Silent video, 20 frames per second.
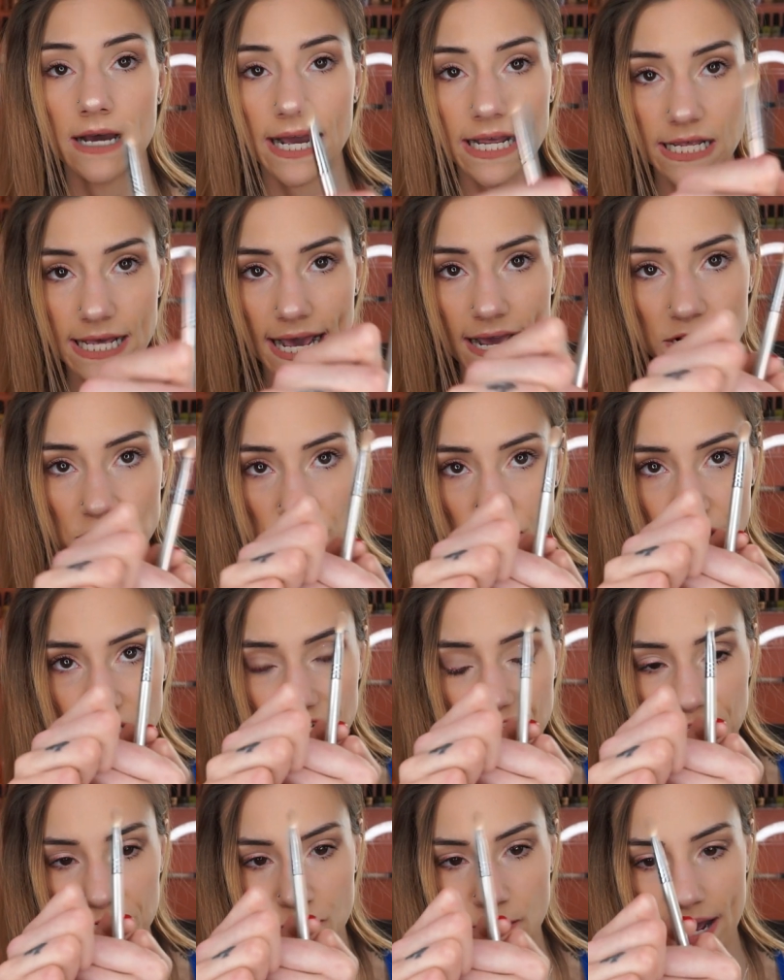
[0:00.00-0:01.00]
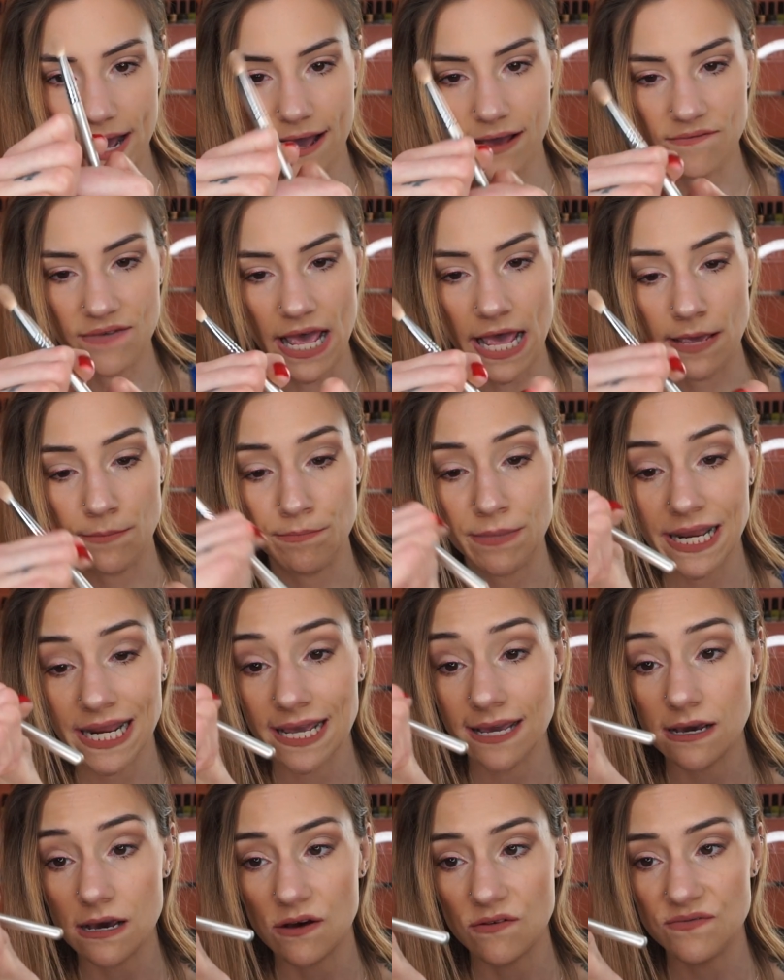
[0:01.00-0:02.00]
I actually do have a
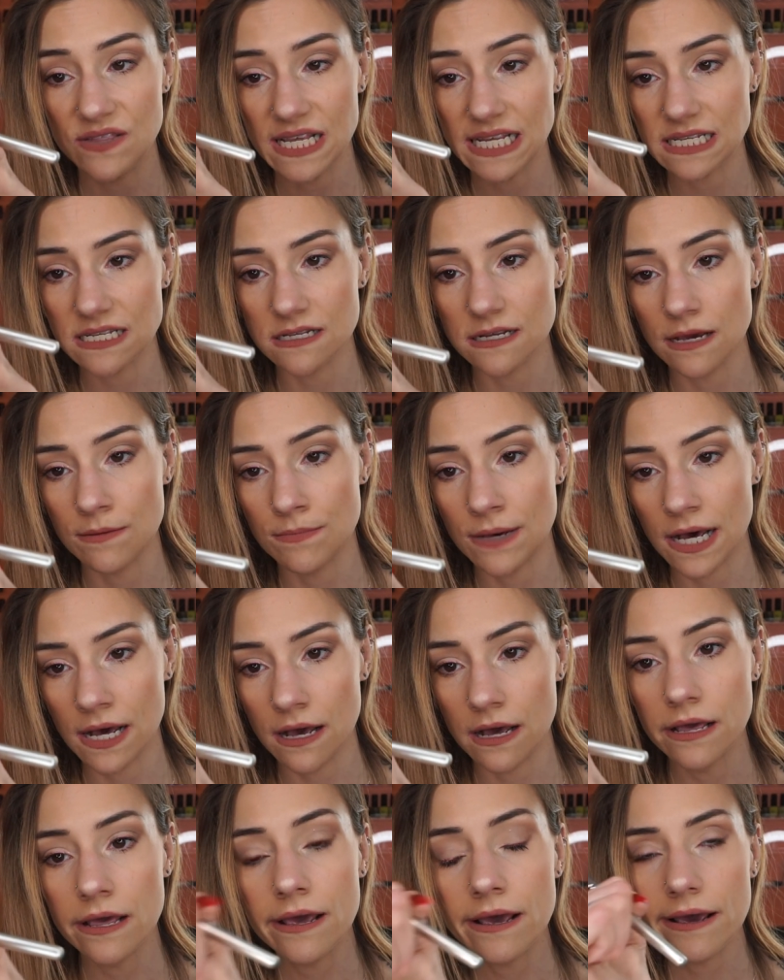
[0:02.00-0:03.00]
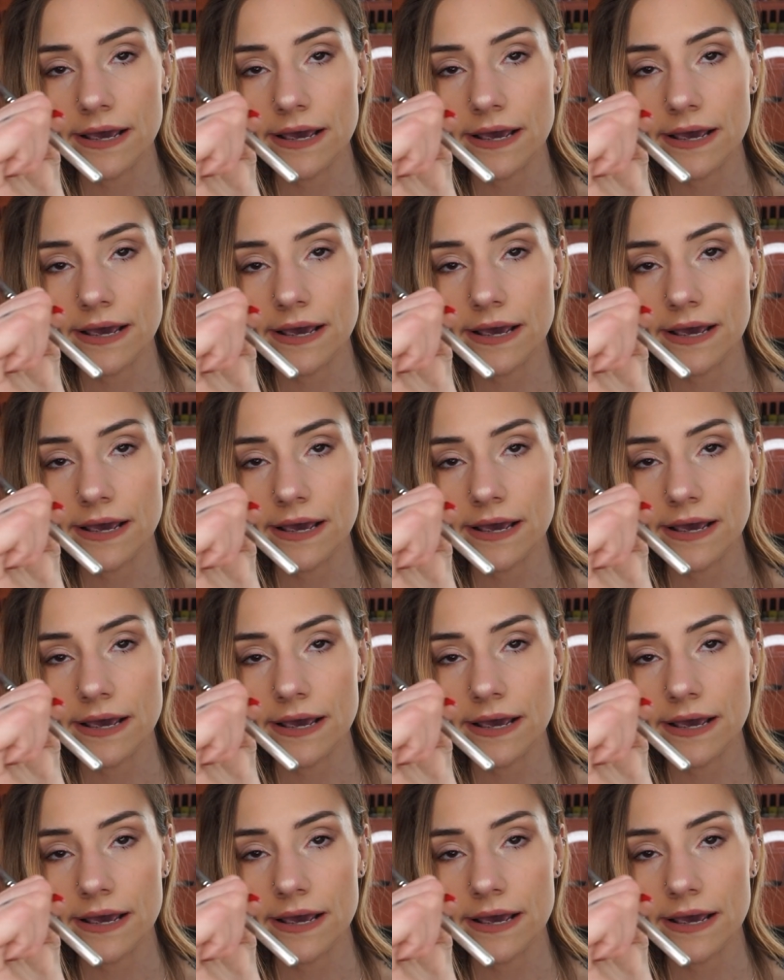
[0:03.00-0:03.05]
mini of the Sigma